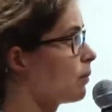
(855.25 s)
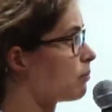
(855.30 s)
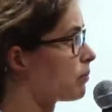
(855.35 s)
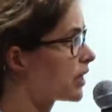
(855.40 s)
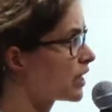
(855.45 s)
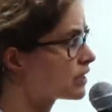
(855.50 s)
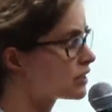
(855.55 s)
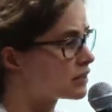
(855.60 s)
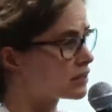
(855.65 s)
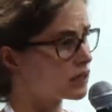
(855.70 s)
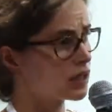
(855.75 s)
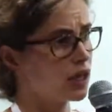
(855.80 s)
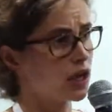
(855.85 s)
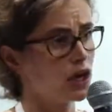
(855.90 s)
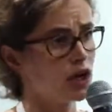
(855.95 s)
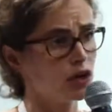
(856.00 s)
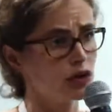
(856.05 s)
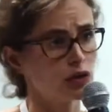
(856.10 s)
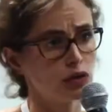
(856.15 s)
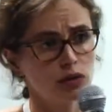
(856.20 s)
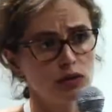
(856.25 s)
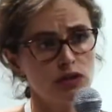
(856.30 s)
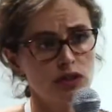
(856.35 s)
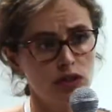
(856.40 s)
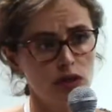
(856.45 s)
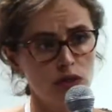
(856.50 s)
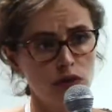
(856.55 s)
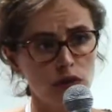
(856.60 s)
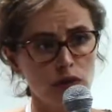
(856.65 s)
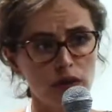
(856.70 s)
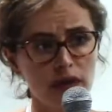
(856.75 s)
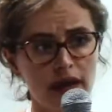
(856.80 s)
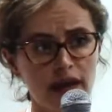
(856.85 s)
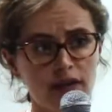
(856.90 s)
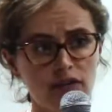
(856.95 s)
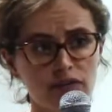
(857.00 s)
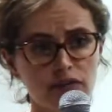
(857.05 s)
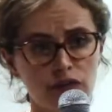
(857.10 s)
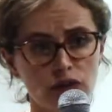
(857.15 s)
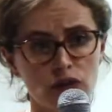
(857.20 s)
But you also know
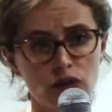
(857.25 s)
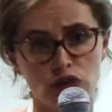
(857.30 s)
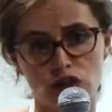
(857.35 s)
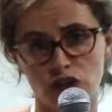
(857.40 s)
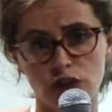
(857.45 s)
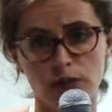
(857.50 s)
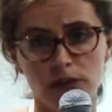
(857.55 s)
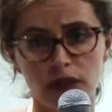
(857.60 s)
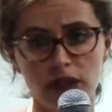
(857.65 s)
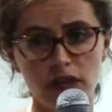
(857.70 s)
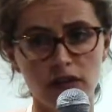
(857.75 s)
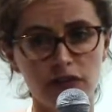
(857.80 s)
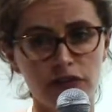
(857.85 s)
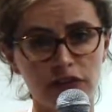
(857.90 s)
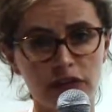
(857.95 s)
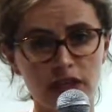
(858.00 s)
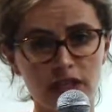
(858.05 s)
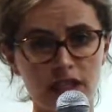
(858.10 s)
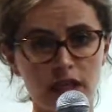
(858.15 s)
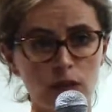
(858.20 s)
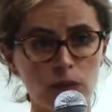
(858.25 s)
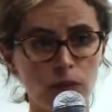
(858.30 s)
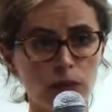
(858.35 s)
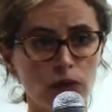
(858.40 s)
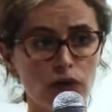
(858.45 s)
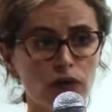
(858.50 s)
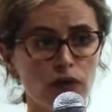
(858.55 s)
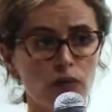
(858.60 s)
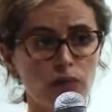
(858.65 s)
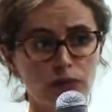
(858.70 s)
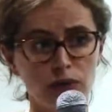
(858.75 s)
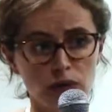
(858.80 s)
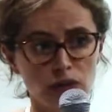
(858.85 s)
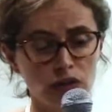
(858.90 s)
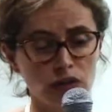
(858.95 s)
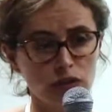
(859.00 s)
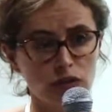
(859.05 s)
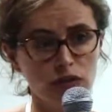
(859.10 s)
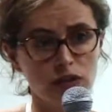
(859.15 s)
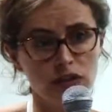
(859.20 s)
that for Germany, for example, the
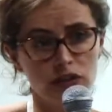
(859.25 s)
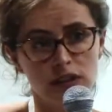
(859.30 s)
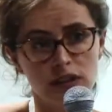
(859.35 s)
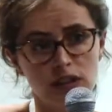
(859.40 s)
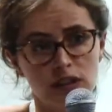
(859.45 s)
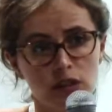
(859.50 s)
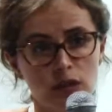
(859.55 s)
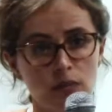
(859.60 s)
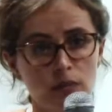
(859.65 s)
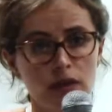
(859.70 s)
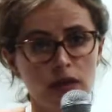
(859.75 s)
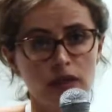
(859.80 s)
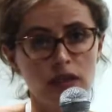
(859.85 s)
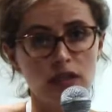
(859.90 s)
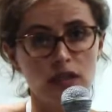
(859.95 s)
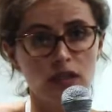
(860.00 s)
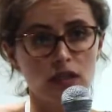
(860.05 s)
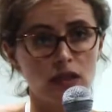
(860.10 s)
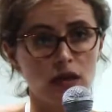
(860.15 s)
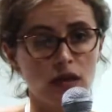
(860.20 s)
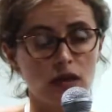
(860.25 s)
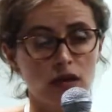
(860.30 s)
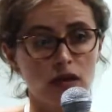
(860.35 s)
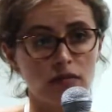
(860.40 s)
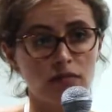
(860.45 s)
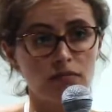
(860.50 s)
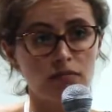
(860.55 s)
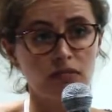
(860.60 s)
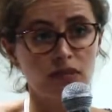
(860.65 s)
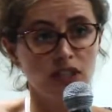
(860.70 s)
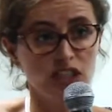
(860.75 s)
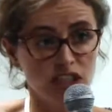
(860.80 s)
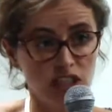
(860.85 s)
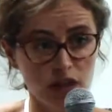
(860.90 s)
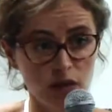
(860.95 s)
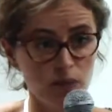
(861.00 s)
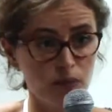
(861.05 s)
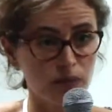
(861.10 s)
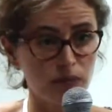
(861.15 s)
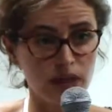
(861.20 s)
postal system is
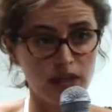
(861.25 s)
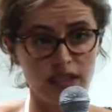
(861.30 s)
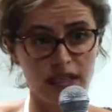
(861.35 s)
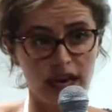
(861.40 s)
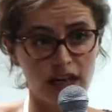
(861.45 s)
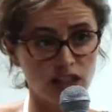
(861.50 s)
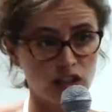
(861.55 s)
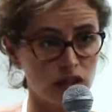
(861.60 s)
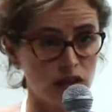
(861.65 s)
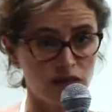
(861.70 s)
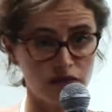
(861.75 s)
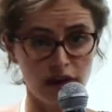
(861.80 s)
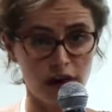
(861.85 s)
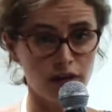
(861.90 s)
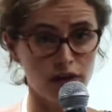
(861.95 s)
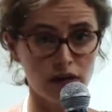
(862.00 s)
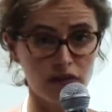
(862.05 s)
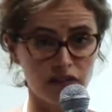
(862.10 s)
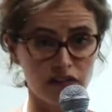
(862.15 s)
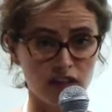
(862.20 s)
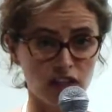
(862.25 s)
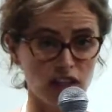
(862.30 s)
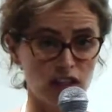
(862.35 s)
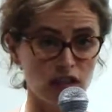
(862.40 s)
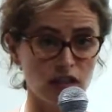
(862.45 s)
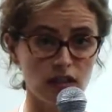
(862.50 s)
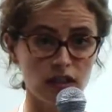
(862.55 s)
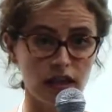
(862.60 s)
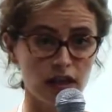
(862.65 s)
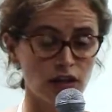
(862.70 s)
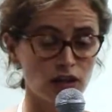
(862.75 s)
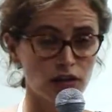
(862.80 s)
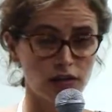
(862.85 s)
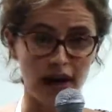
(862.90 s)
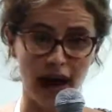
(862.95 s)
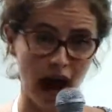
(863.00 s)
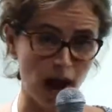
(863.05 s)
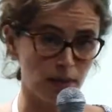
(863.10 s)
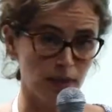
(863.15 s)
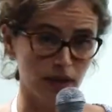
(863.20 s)
cheap, it's actually very efficient, and
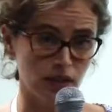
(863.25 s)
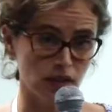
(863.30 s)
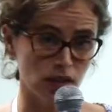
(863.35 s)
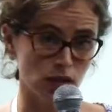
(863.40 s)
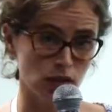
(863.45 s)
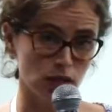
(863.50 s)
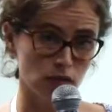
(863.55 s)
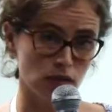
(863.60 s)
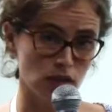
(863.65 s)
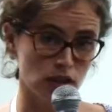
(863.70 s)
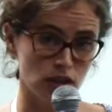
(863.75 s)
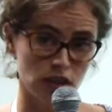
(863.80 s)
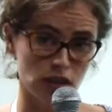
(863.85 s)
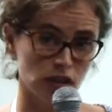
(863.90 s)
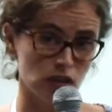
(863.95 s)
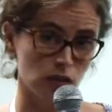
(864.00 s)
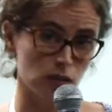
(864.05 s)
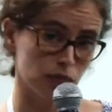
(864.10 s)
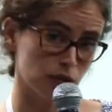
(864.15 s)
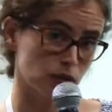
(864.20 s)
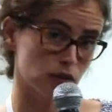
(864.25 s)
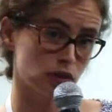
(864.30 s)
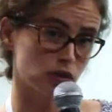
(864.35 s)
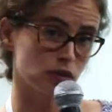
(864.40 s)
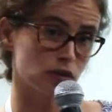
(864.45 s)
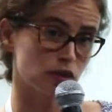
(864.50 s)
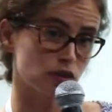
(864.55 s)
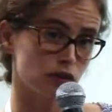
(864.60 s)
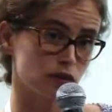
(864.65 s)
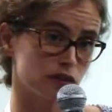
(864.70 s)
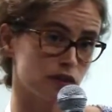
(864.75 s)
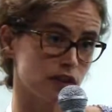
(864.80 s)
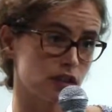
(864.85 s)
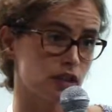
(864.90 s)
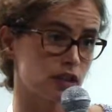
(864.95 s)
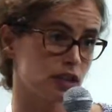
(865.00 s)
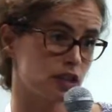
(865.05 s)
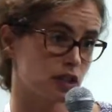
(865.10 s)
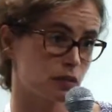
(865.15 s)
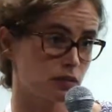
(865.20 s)
you're happy to use just the postal
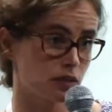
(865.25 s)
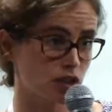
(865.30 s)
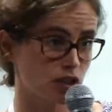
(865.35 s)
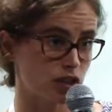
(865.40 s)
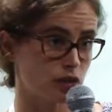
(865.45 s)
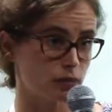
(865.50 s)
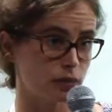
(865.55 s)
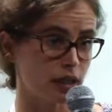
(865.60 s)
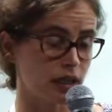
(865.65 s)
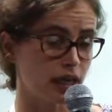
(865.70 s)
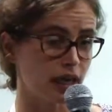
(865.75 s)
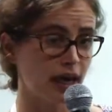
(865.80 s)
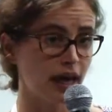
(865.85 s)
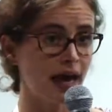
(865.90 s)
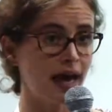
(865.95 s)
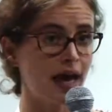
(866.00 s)
service to ship to Germany.